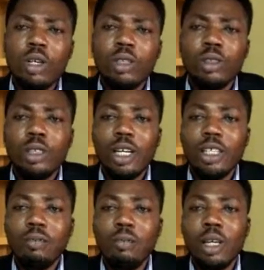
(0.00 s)
You
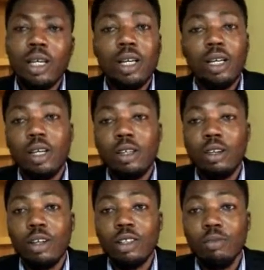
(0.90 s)
can make
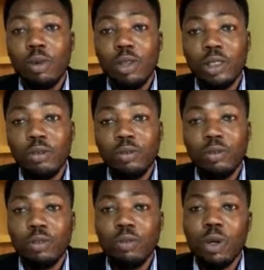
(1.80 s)
lots of money
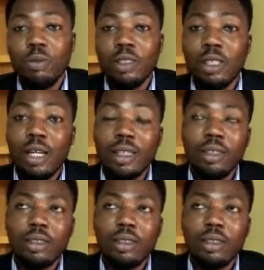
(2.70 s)
from web design